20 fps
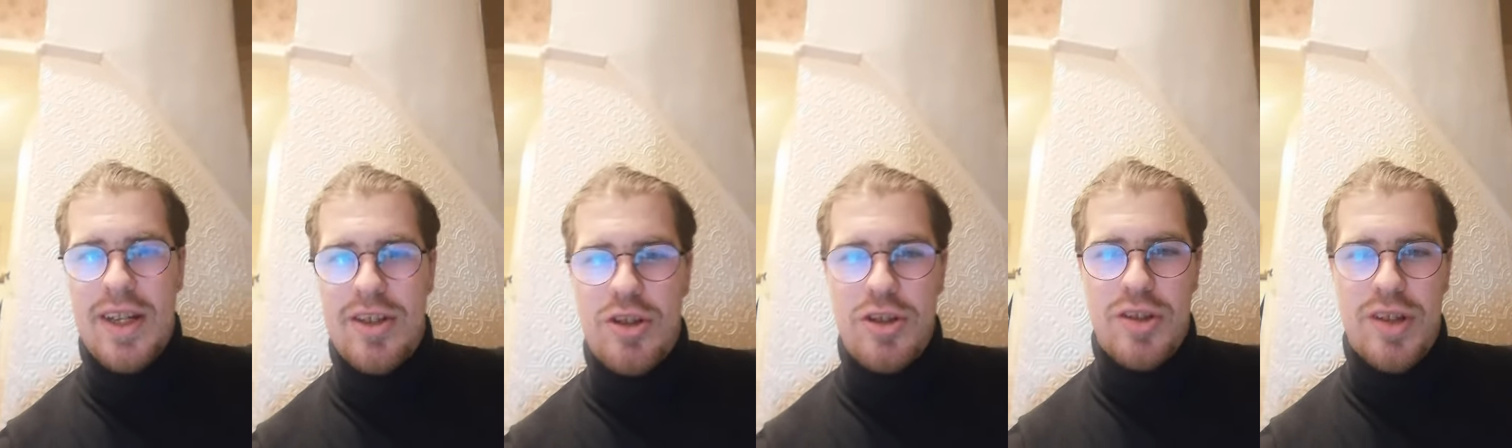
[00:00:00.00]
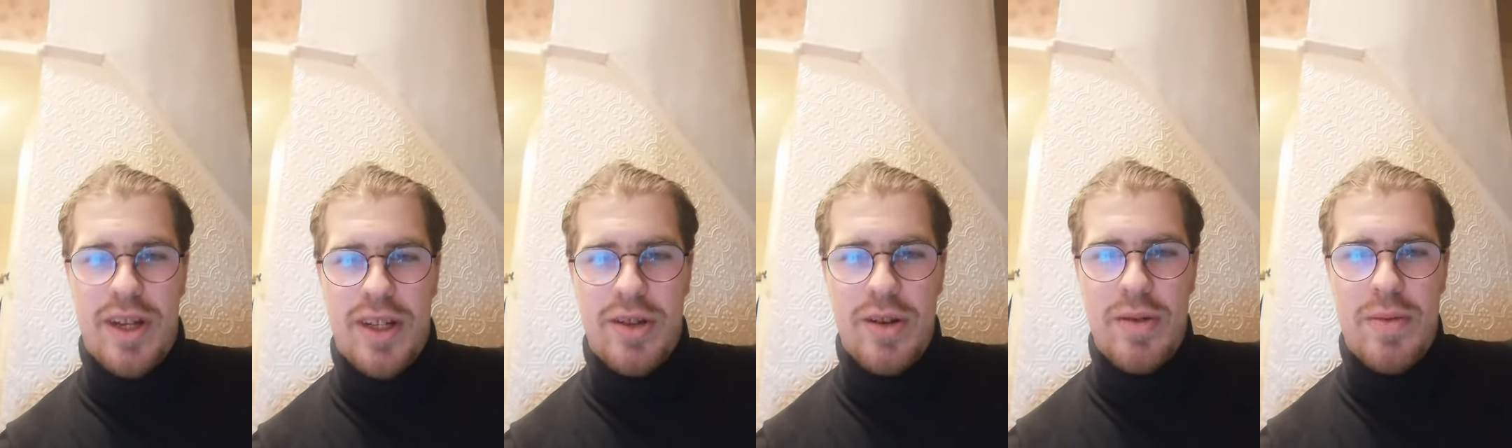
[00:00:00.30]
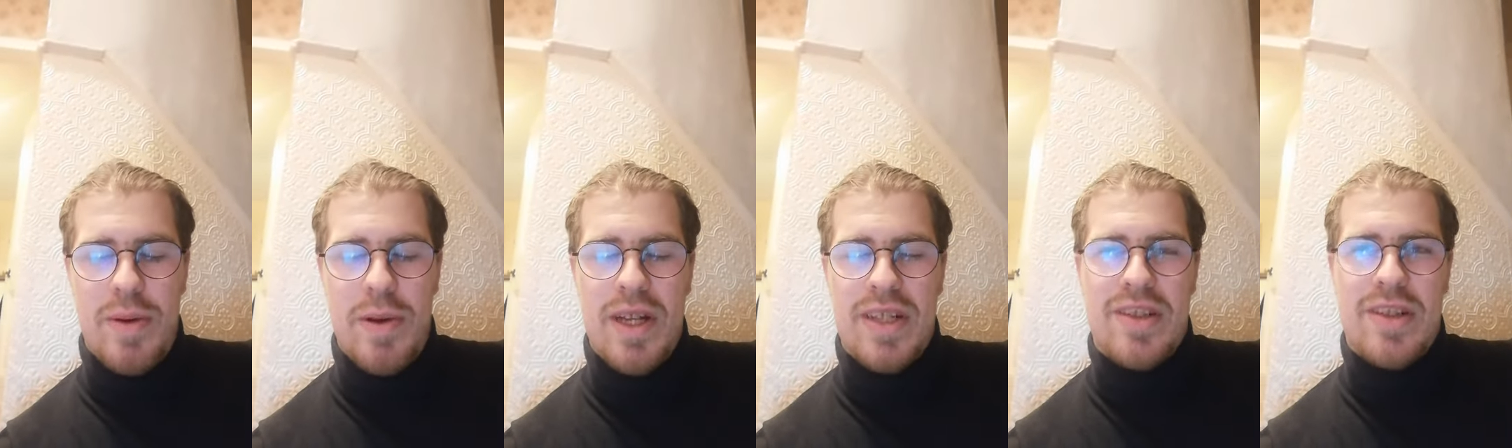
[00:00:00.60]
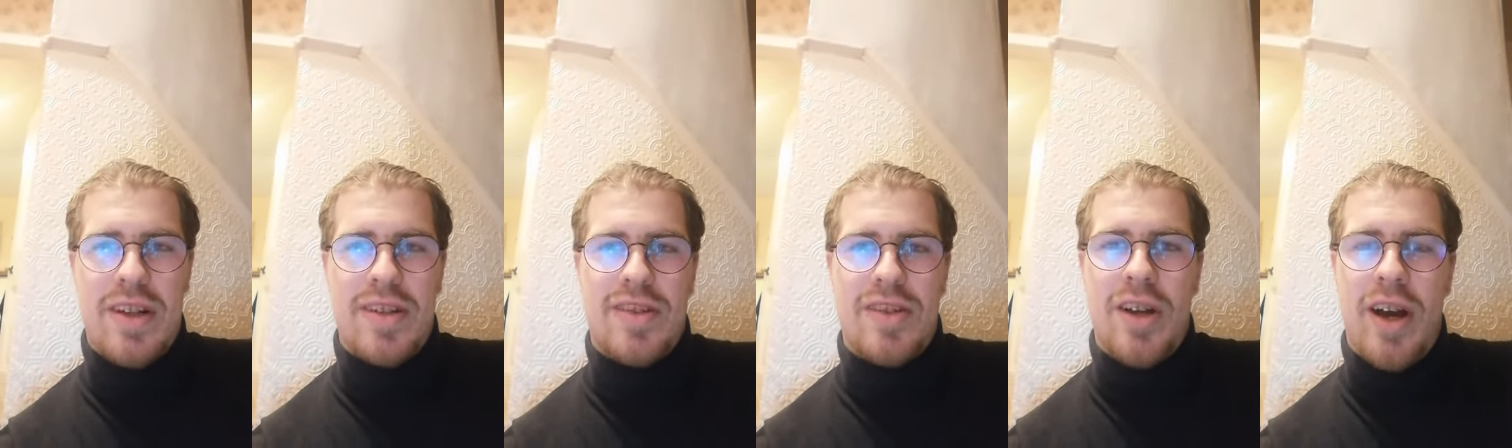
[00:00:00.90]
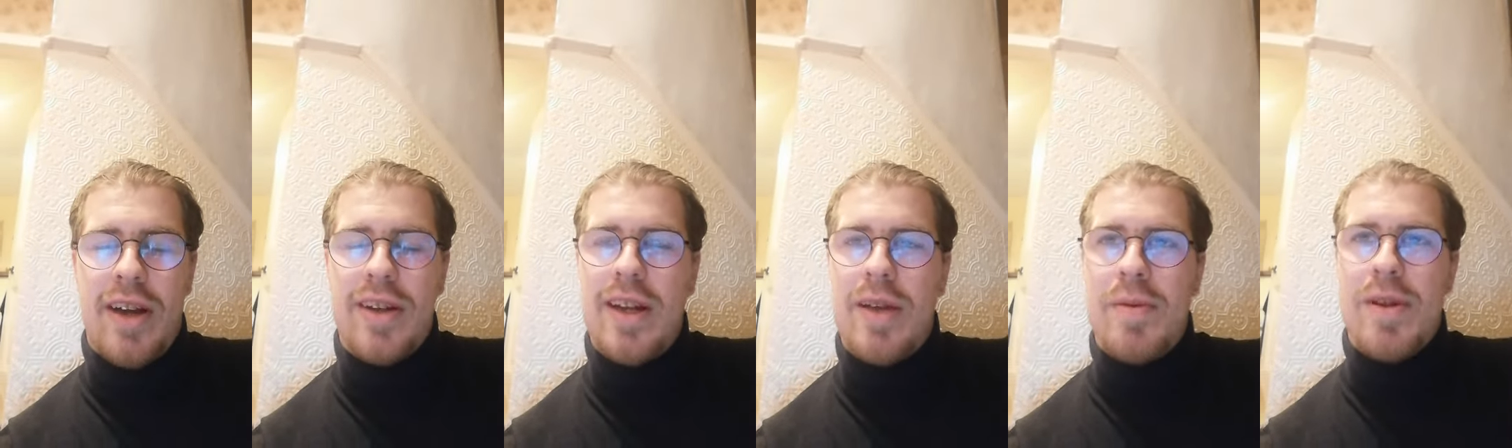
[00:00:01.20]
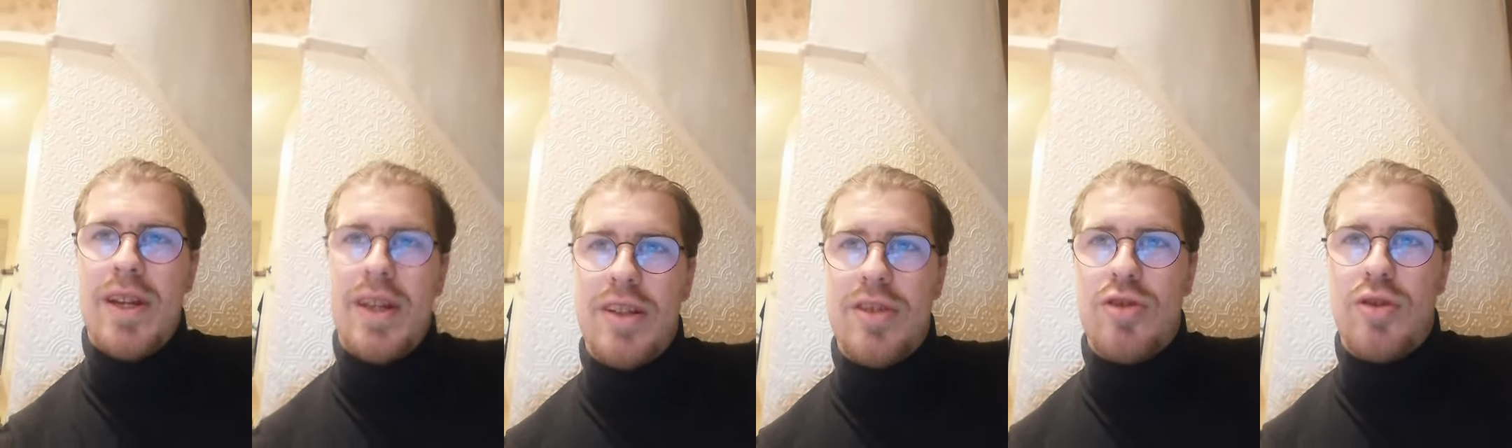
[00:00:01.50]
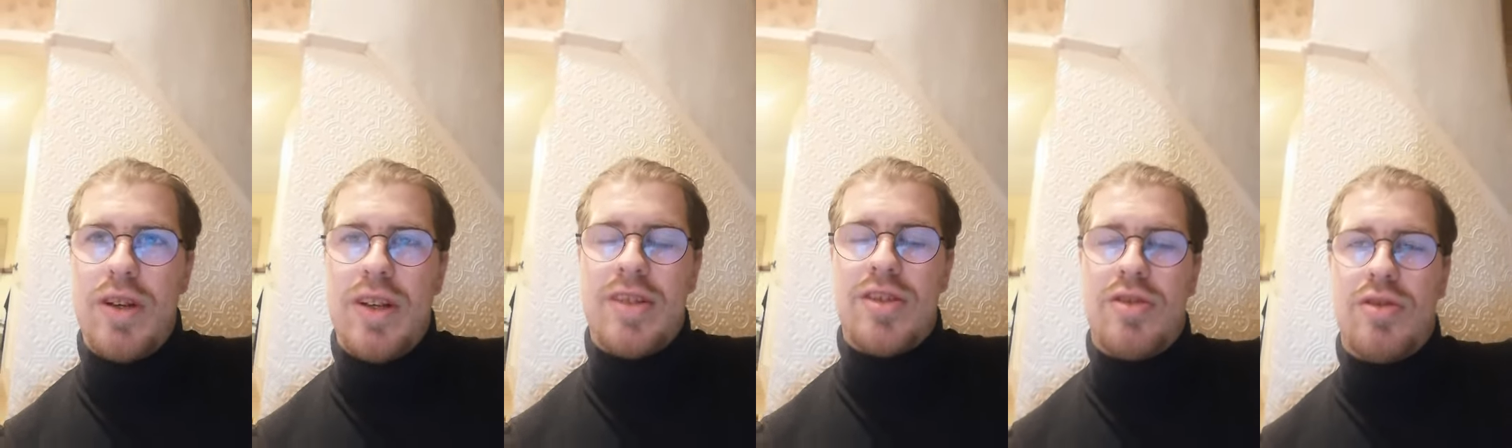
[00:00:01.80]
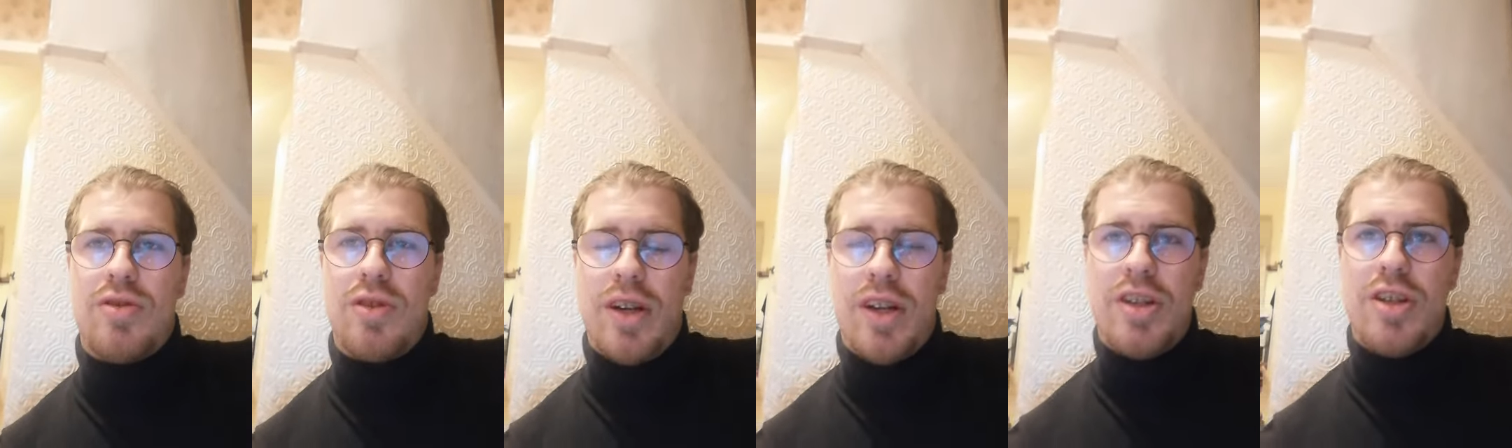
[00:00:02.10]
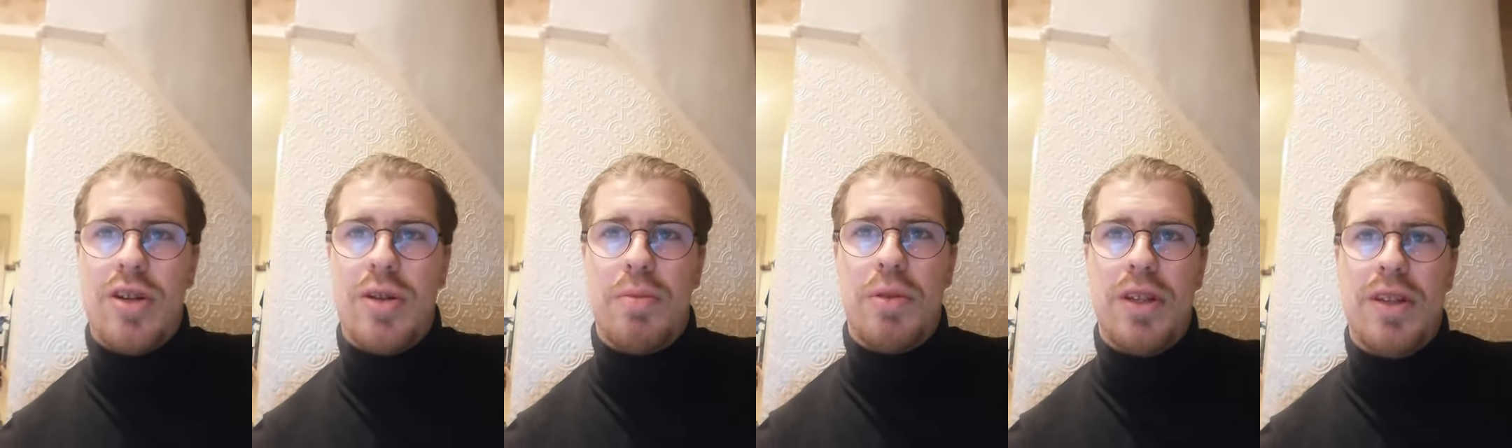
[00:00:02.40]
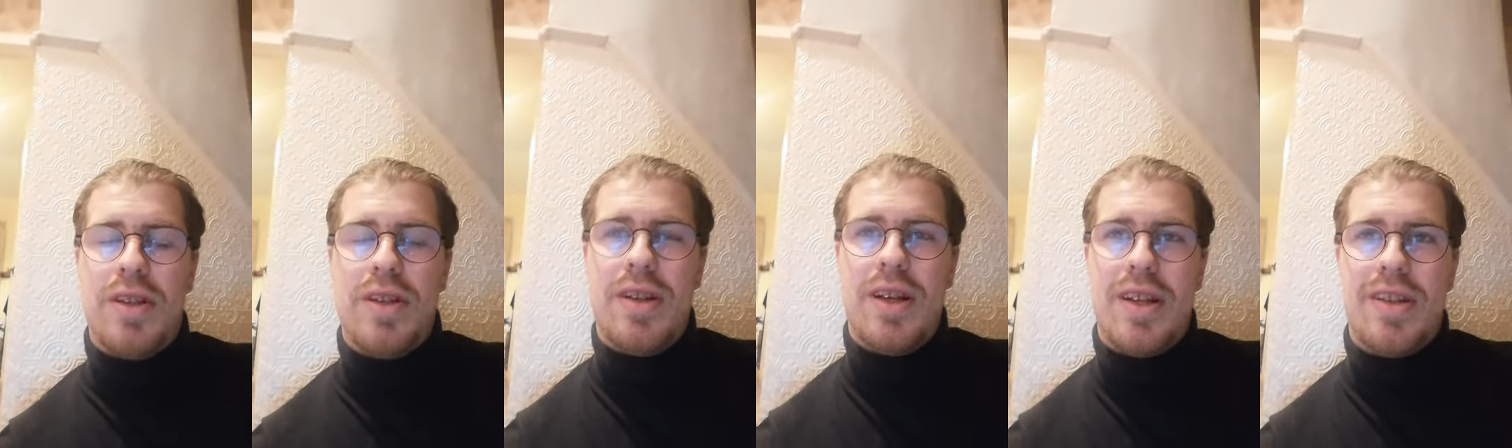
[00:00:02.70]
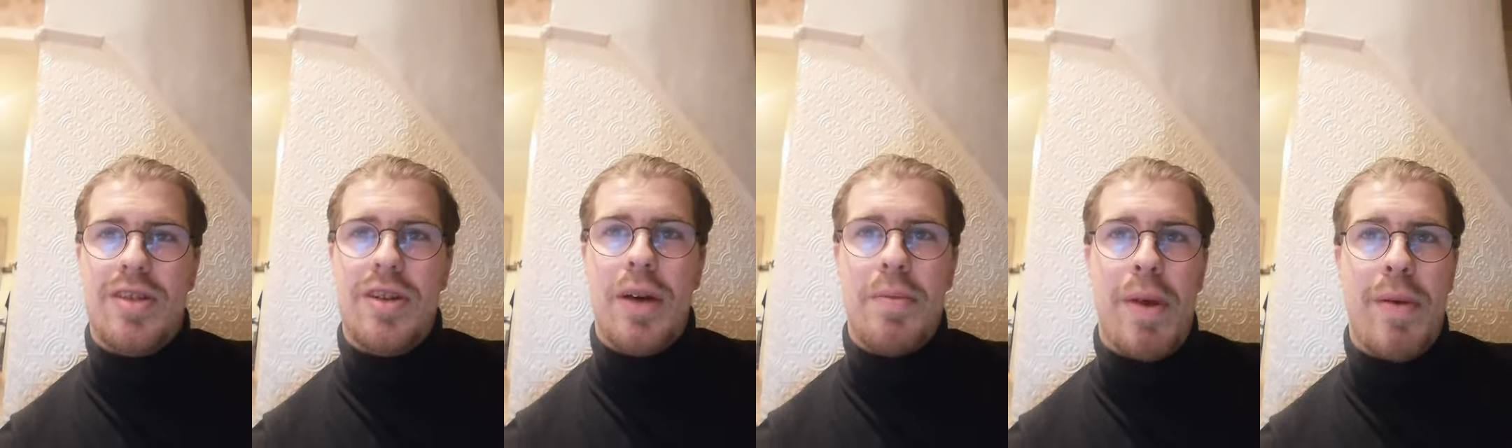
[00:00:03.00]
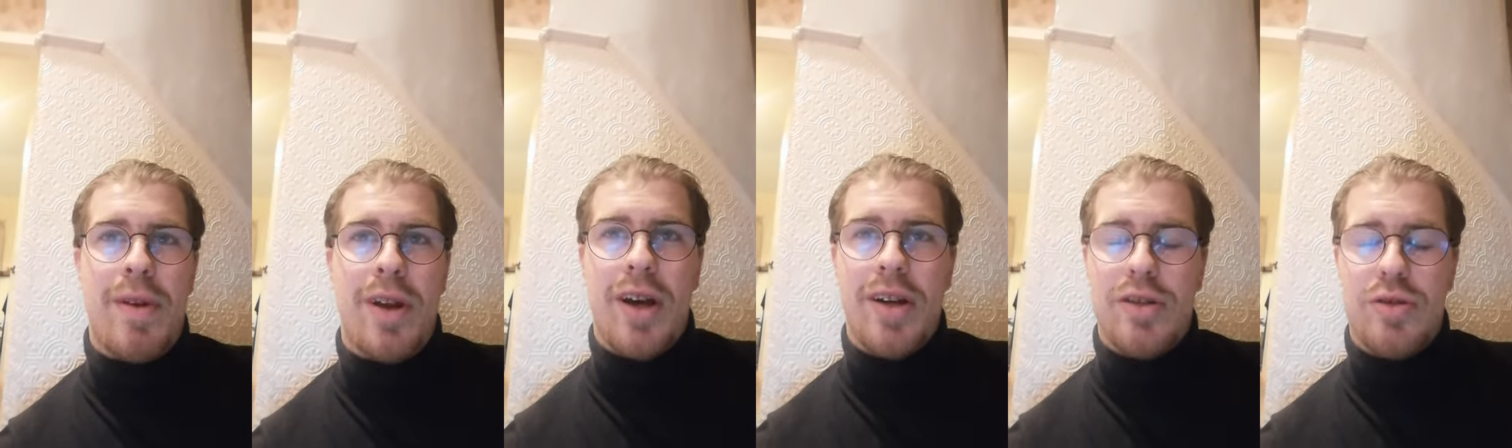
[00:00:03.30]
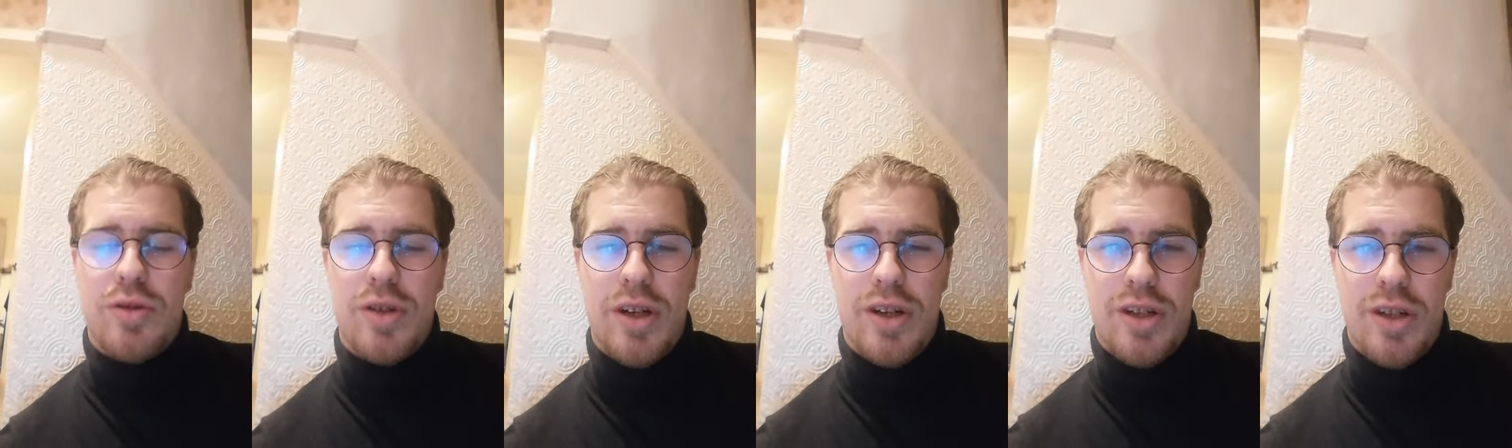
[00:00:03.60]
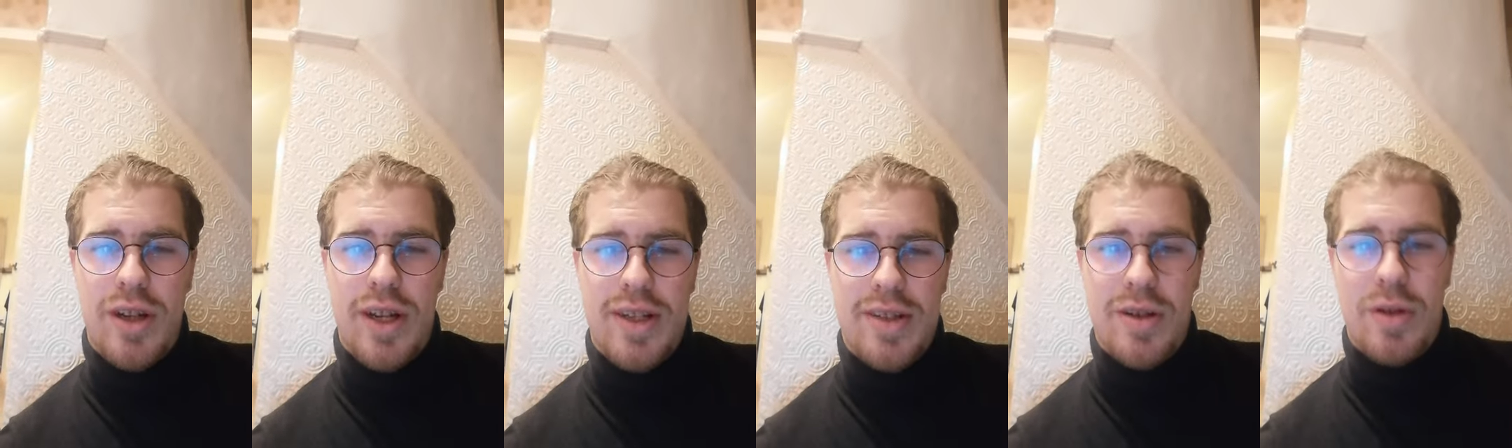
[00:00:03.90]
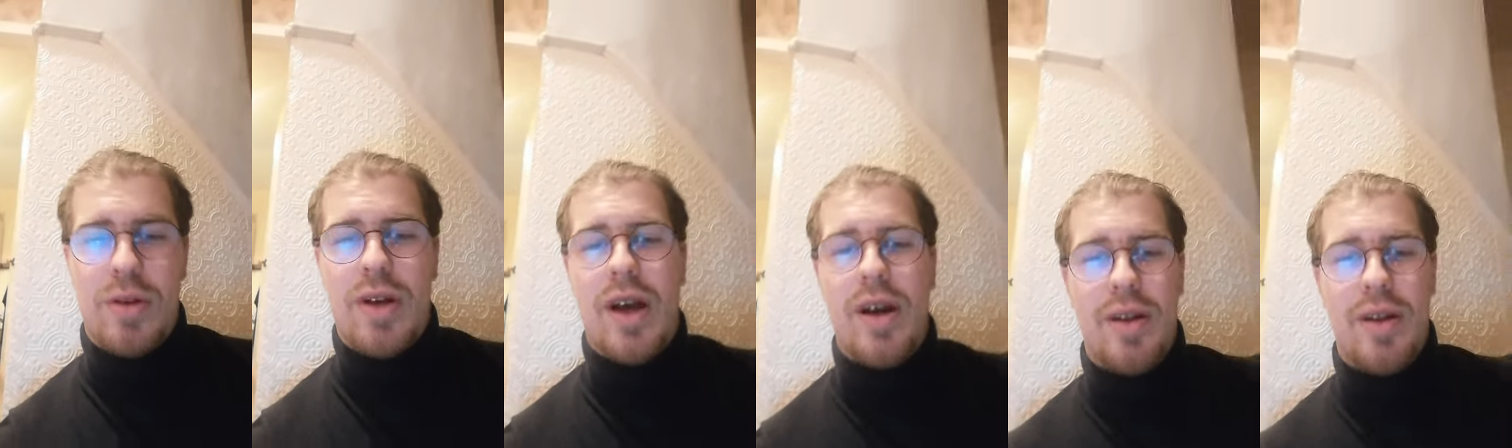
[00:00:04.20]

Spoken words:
just like, it's not, I mean, it's traditional, but it's not, maybe not as traditional as, look,